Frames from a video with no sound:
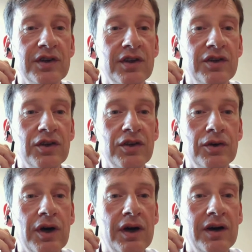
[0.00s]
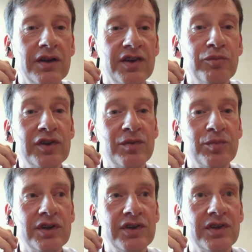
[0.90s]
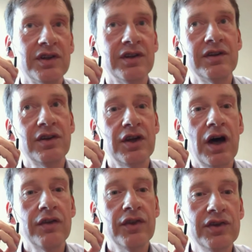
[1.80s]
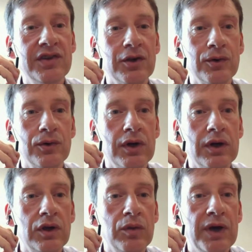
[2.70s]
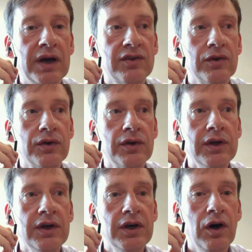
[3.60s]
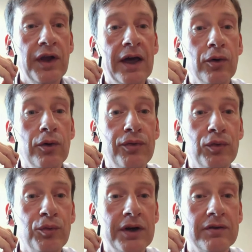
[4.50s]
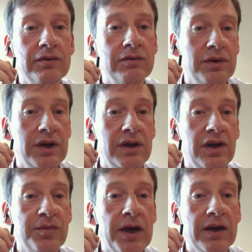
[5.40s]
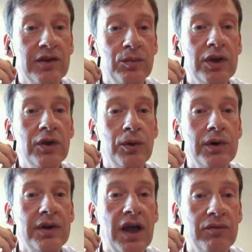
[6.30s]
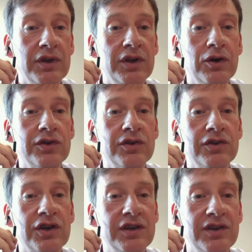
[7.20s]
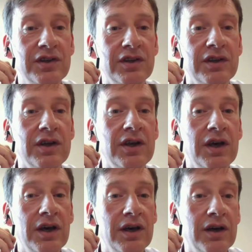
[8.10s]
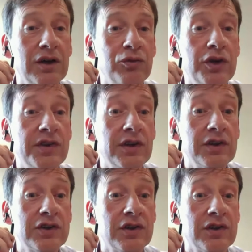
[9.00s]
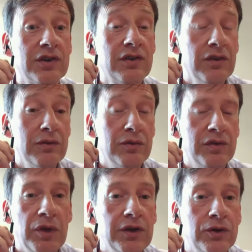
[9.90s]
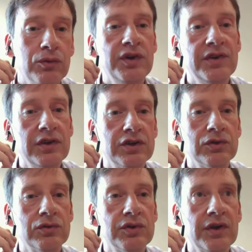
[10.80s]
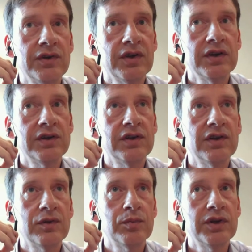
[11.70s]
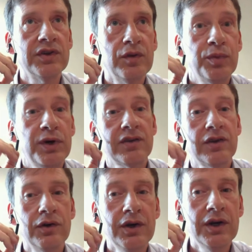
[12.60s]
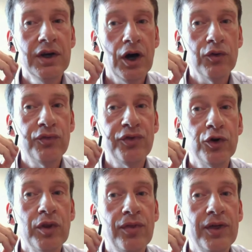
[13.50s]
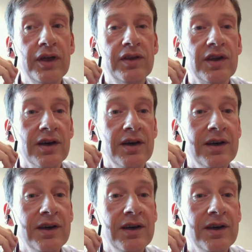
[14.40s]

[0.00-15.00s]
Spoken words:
to some disciplines than others. So impact on health, you might expect to be quite heavily concentrated in research that's medical research or associated disciplines. Impact on film and theatre,